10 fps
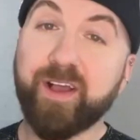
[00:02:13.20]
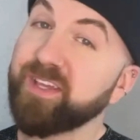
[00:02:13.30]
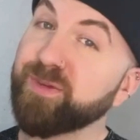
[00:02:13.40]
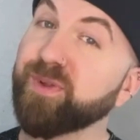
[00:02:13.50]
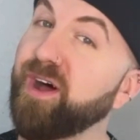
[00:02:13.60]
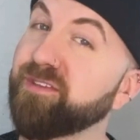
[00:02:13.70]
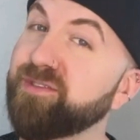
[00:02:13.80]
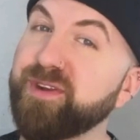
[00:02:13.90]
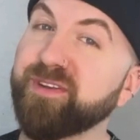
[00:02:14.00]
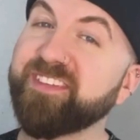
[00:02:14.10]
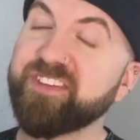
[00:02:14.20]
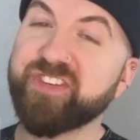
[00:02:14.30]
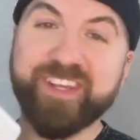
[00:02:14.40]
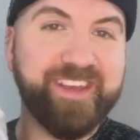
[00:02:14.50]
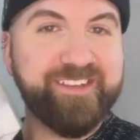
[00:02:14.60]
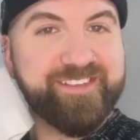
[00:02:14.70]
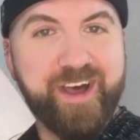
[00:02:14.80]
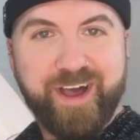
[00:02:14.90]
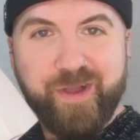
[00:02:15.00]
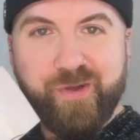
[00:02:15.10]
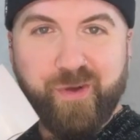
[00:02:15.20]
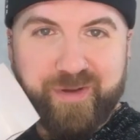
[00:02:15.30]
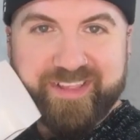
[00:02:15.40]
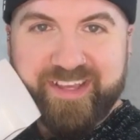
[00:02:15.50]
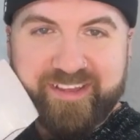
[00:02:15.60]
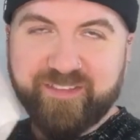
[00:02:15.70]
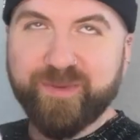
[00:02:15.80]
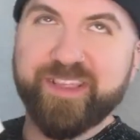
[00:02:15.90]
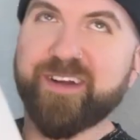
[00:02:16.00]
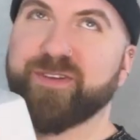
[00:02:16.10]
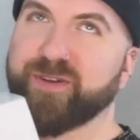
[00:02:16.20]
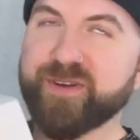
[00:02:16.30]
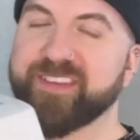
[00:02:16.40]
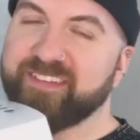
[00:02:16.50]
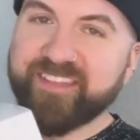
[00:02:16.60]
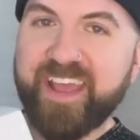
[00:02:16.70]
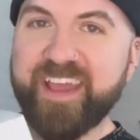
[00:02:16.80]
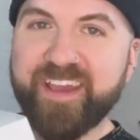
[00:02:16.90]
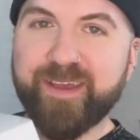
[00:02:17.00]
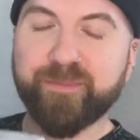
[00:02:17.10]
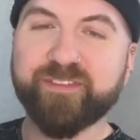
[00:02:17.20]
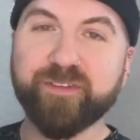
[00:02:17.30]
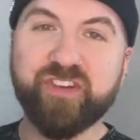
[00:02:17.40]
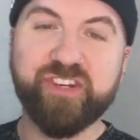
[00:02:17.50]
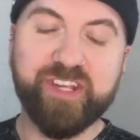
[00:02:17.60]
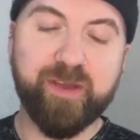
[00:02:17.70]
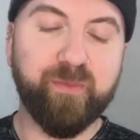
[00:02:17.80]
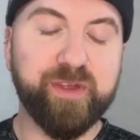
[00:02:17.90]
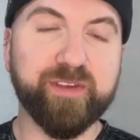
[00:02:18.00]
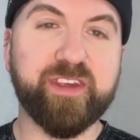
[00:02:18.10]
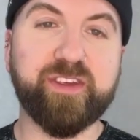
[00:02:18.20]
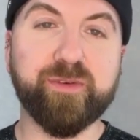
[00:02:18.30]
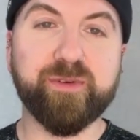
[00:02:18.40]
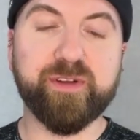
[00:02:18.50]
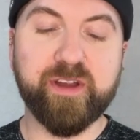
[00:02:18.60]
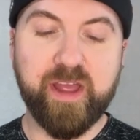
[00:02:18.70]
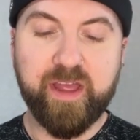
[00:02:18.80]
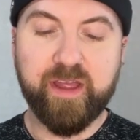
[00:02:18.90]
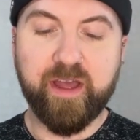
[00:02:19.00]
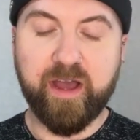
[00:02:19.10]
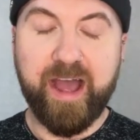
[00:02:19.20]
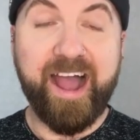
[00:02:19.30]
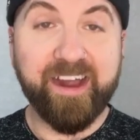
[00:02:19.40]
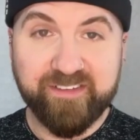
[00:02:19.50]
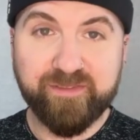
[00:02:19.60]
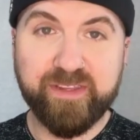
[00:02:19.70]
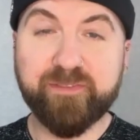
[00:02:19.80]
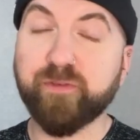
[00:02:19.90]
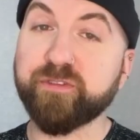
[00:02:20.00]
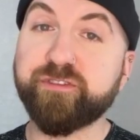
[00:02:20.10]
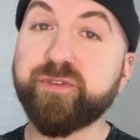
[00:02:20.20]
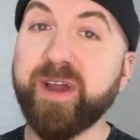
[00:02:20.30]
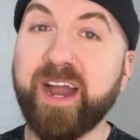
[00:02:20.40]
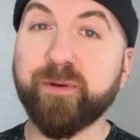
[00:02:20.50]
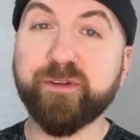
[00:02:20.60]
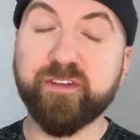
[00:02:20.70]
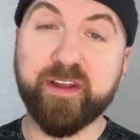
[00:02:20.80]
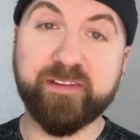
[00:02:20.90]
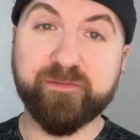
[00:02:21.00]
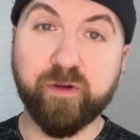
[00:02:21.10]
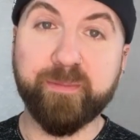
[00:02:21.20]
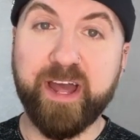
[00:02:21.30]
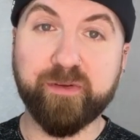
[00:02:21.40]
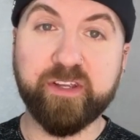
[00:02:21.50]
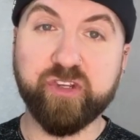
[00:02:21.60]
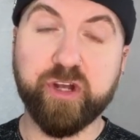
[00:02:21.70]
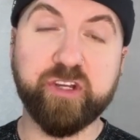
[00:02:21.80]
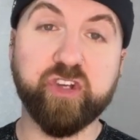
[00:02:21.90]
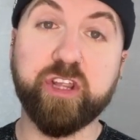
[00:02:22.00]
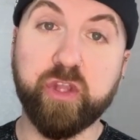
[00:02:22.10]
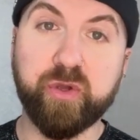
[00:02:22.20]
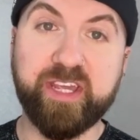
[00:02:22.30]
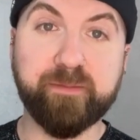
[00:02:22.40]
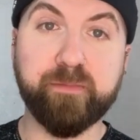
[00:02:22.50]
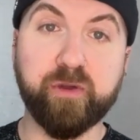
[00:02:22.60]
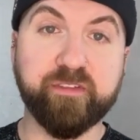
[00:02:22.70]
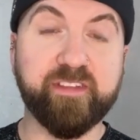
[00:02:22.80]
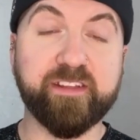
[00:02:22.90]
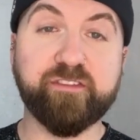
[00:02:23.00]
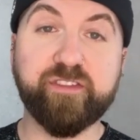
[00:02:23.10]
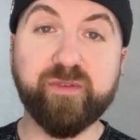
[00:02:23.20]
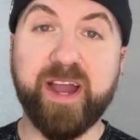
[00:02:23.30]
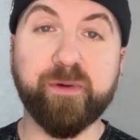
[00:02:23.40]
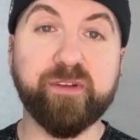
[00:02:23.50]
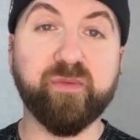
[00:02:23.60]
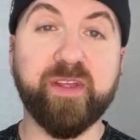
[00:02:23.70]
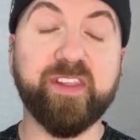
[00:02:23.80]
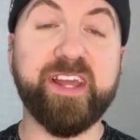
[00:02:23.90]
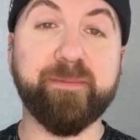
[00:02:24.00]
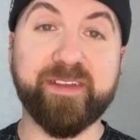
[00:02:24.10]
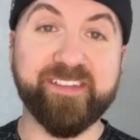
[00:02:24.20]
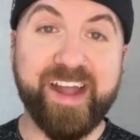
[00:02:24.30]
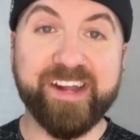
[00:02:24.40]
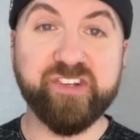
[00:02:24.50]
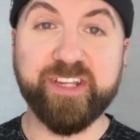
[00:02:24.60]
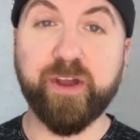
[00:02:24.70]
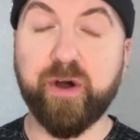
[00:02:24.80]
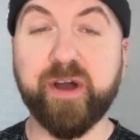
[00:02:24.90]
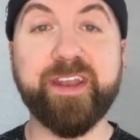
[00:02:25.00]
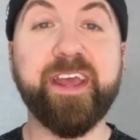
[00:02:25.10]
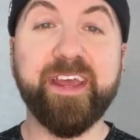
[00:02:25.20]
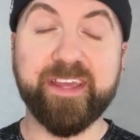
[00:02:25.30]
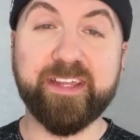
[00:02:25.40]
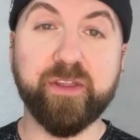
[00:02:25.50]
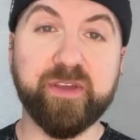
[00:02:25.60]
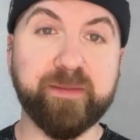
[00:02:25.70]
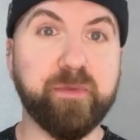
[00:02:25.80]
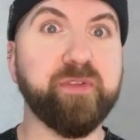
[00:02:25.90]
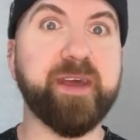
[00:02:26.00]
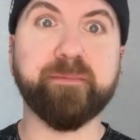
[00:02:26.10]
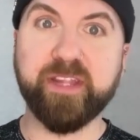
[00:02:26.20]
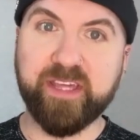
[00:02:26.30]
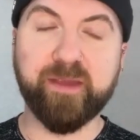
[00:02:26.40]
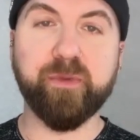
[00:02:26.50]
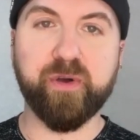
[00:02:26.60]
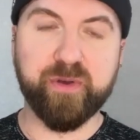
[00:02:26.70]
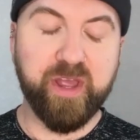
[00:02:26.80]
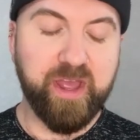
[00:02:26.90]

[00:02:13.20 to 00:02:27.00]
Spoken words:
You will also notice that she is cordless. We love a cordless lamp, so she will cure actively for 2 hours on a full battery charge of low heat mode. So that's 2 hours while the lamp is actually on in low heat mode, that blinking mode.